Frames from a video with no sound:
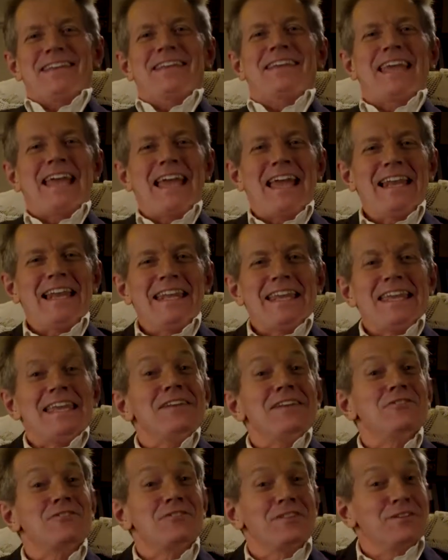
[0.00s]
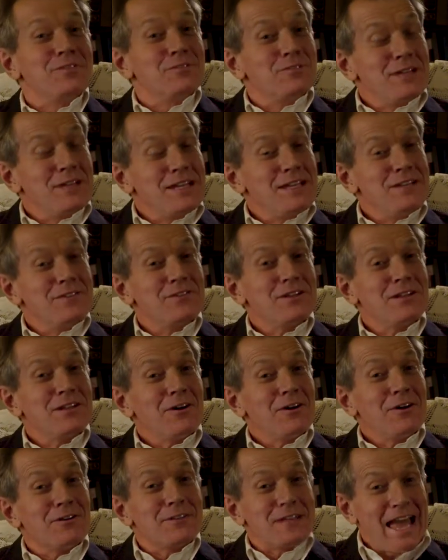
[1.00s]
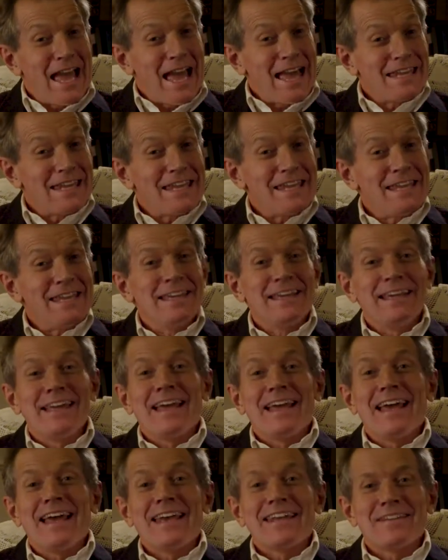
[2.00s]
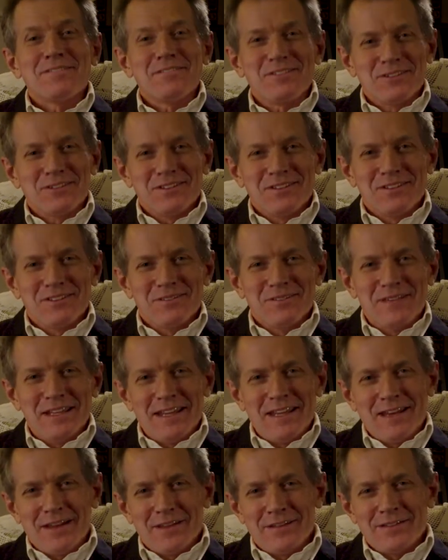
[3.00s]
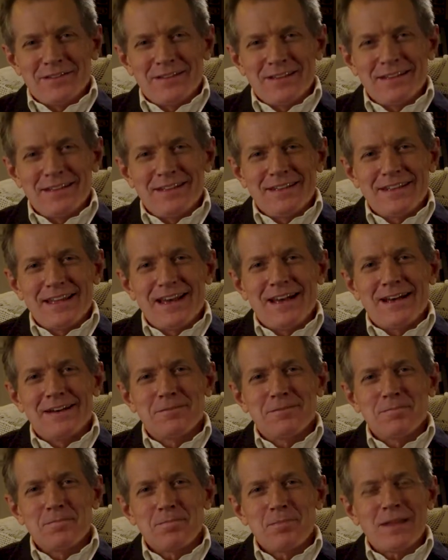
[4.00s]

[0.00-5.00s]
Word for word: Kelly, she reads a lot, Ali, and I'm sure there are many others here now.